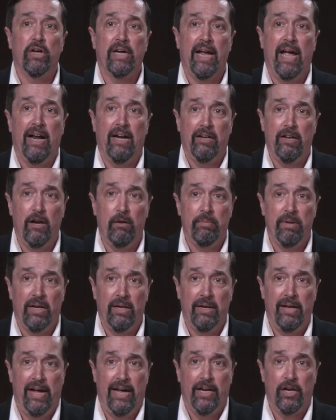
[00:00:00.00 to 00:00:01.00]
at a little bit
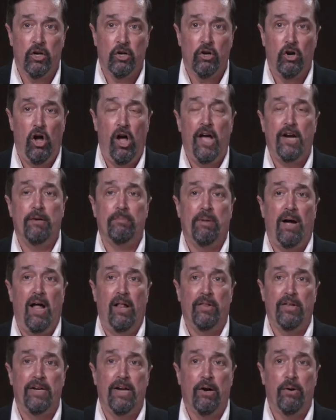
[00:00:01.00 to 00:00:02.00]
later on
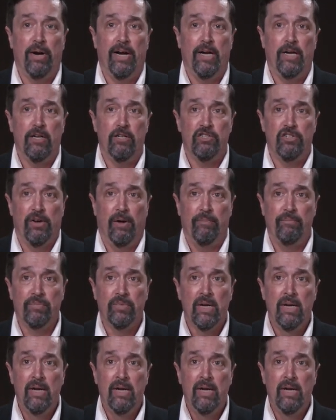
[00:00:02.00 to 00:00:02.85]
Apollinarianism.